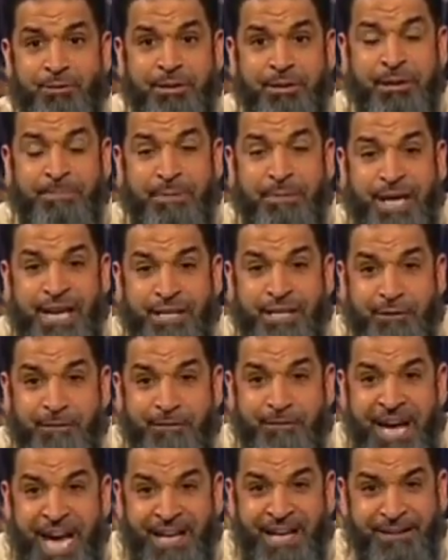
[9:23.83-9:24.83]
to the place
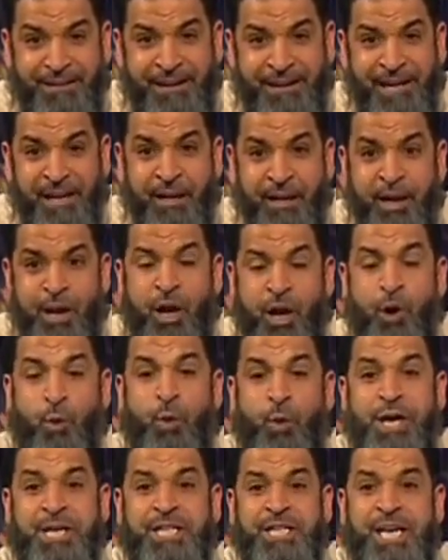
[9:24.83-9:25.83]
of gathering
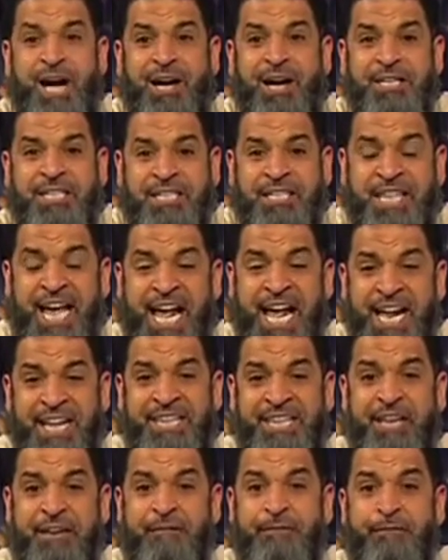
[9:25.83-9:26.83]
where they are
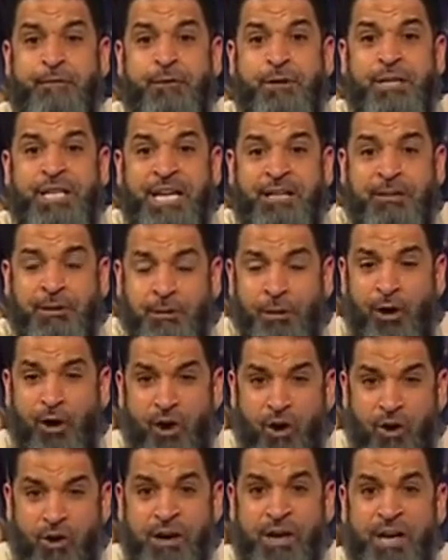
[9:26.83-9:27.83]
standing for that
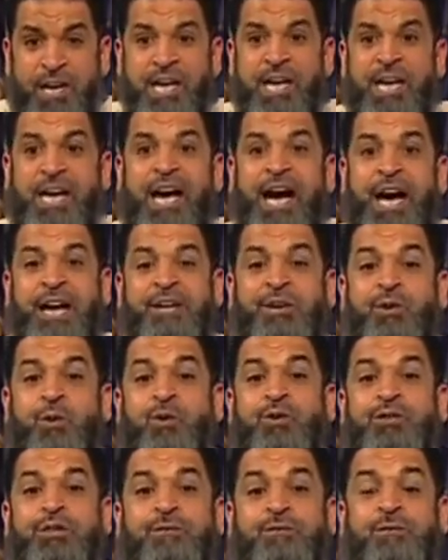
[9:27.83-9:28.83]
long, and in
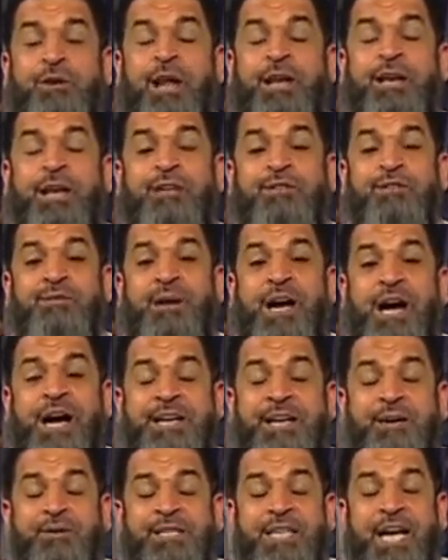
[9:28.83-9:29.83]
order for Allah
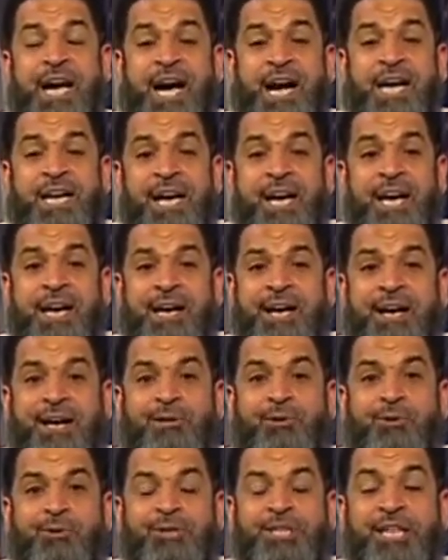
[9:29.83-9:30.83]
subhanahu wa ta'ala
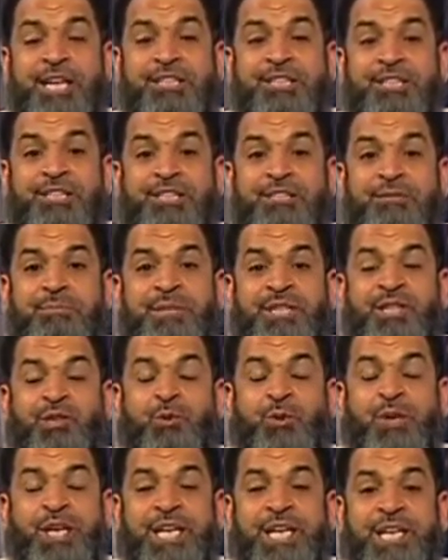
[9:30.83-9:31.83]
to judge
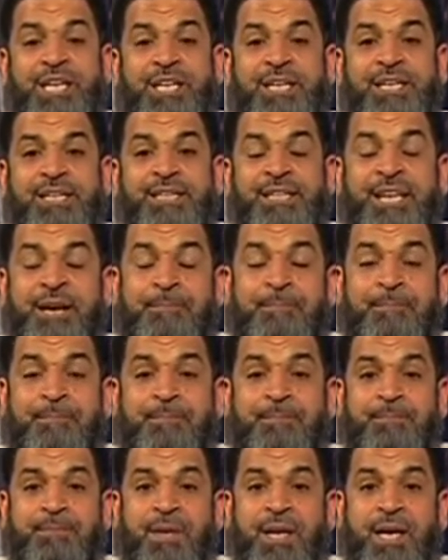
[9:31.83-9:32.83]
between
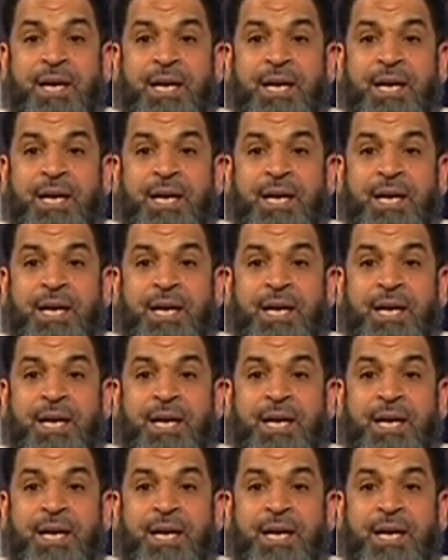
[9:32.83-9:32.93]
them.